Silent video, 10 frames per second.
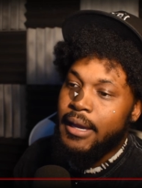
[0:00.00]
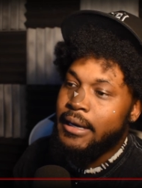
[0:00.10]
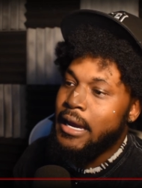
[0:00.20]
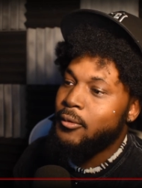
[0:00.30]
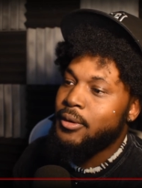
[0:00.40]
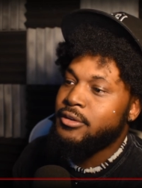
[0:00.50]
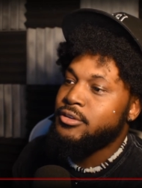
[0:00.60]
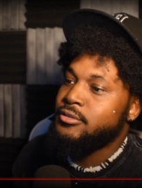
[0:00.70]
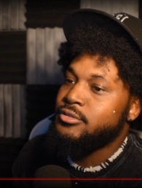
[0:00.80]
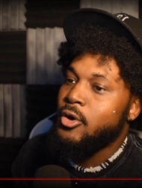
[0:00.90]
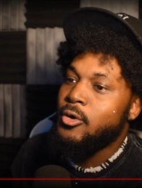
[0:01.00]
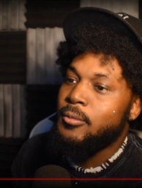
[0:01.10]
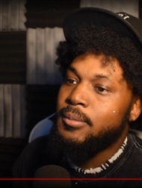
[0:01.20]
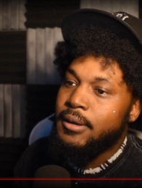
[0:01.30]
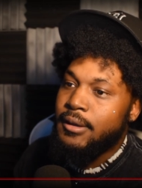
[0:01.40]
And I would have just
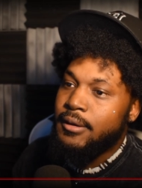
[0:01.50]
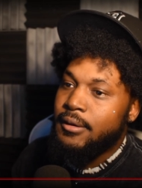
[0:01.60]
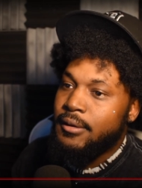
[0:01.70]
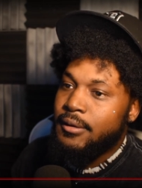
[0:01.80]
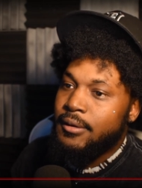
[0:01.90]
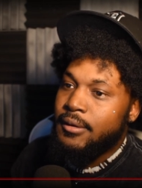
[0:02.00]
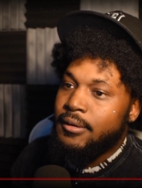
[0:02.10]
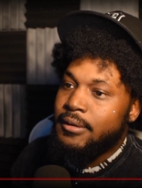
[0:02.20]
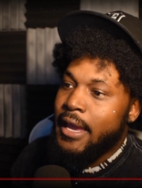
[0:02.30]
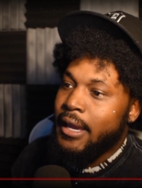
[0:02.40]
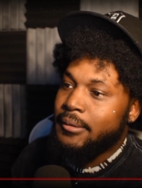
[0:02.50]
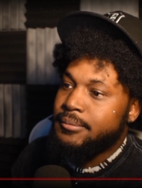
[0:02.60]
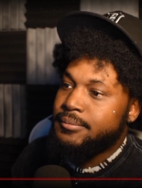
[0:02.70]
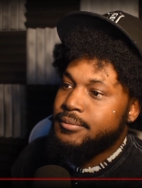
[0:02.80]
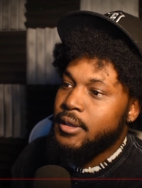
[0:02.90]
hoped that
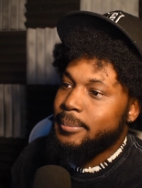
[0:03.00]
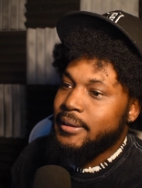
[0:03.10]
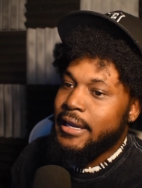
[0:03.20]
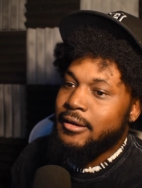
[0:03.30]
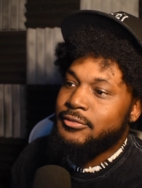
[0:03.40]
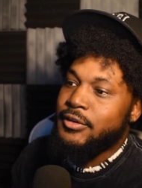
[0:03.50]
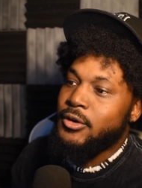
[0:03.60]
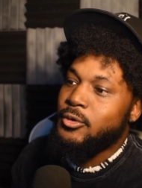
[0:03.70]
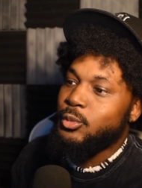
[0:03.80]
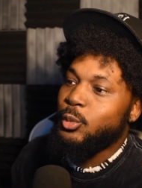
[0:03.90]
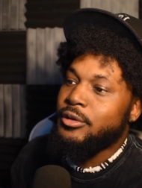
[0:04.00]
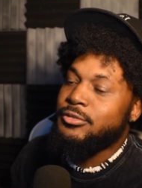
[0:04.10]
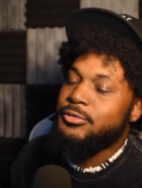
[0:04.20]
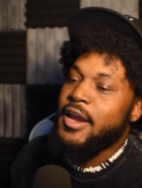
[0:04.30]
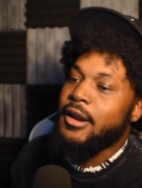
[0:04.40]
the playing field was
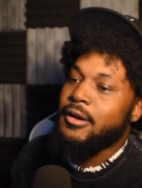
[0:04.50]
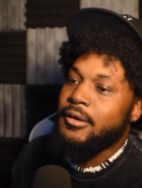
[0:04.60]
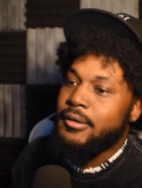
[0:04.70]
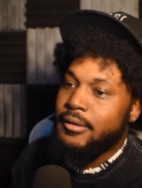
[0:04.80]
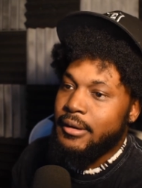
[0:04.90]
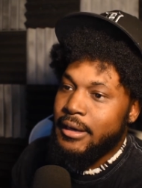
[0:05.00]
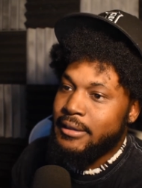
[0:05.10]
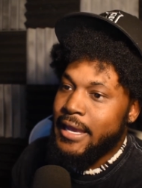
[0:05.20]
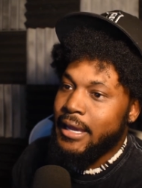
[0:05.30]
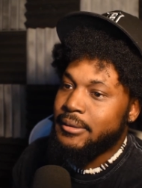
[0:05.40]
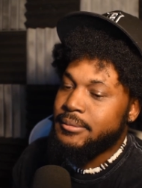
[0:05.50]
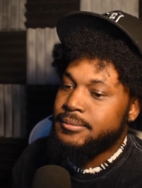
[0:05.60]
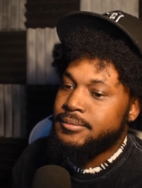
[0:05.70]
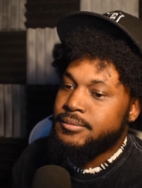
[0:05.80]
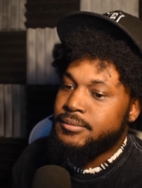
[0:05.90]
fair and that,
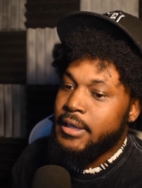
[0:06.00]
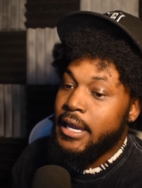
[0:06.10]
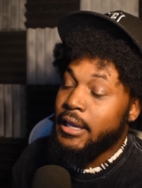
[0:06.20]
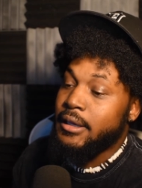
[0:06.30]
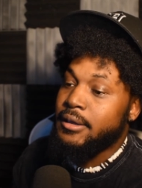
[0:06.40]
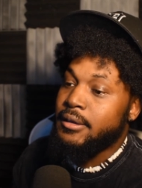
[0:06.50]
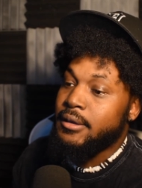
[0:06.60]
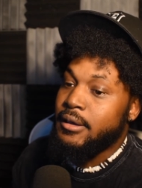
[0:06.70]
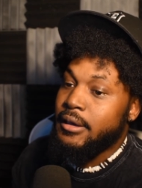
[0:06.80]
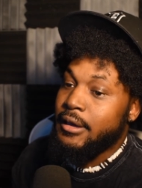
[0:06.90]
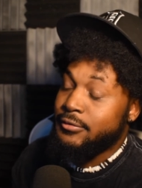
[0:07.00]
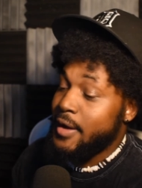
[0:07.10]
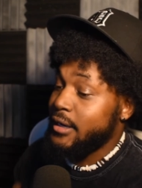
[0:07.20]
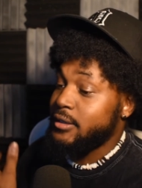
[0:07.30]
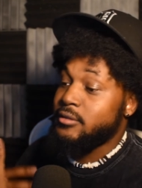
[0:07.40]
hey, if
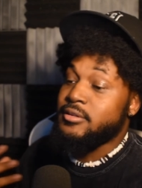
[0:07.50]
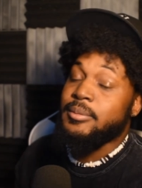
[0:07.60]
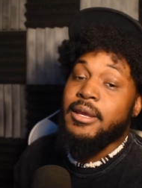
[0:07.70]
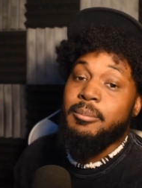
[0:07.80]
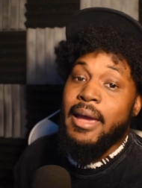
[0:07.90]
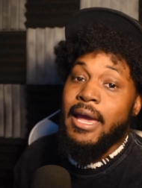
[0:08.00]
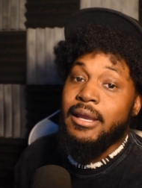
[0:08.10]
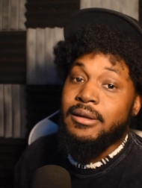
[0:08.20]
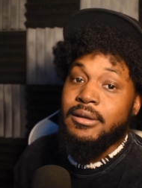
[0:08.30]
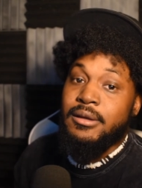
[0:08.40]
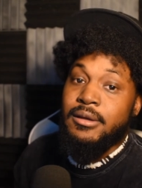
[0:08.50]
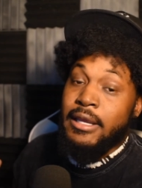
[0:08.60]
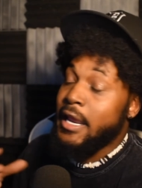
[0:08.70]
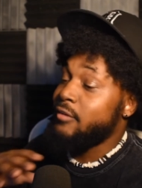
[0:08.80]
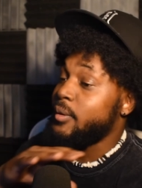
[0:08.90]
I did something bad,
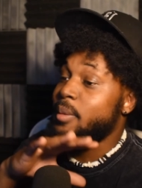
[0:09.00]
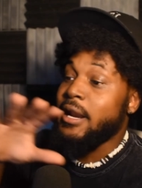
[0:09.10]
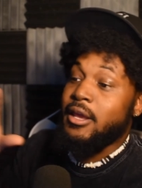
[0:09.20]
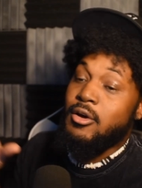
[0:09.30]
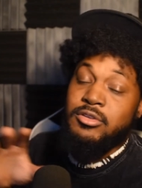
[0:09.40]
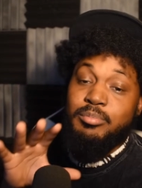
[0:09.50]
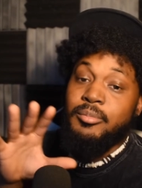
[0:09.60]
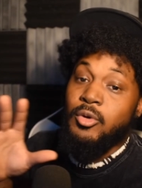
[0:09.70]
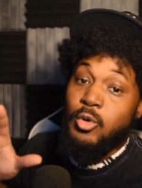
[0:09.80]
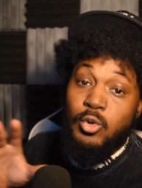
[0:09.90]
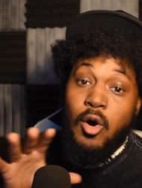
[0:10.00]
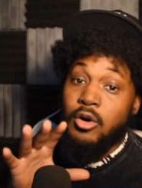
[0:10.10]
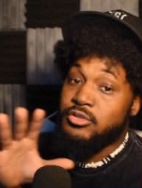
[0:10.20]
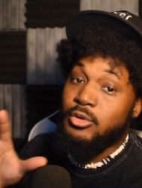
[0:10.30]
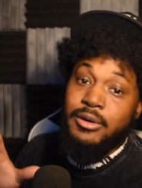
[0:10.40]
then everybody else who
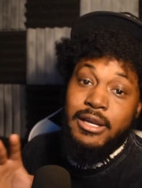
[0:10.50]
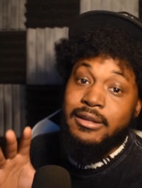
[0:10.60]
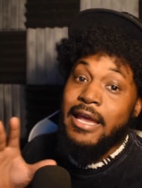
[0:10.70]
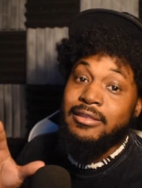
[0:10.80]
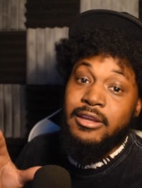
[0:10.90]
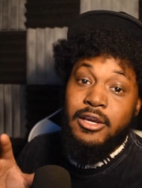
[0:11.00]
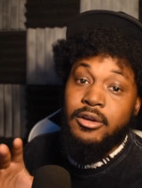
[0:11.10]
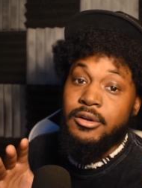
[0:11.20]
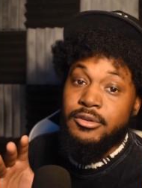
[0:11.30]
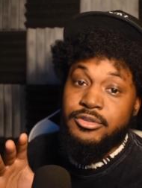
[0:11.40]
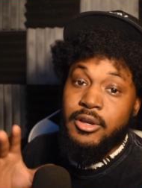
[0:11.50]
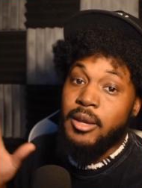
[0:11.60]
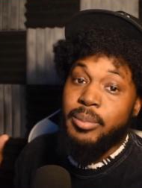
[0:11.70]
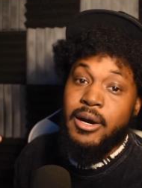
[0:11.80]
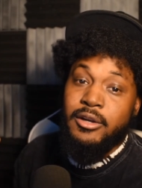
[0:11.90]
also did that thing should
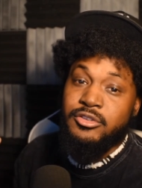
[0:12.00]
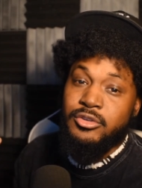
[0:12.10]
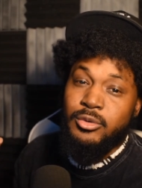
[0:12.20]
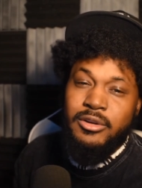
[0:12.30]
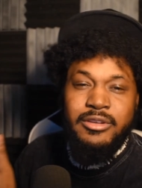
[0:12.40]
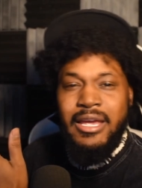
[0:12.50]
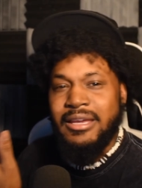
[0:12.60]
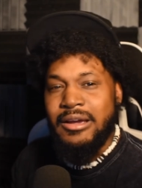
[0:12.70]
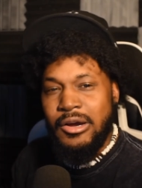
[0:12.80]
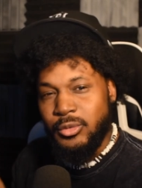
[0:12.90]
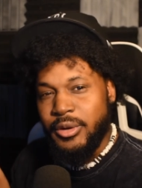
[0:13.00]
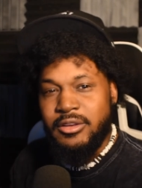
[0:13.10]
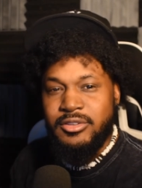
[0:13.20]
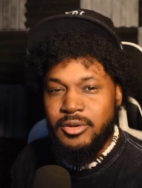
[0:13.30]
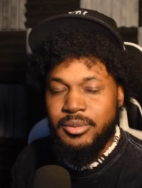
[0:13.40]
get punished too. Is that
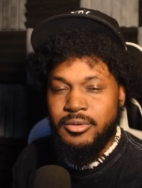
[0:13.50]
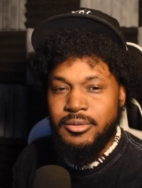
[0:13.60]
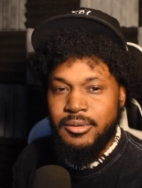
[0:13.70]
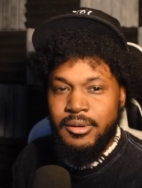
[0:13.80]
unreasonable?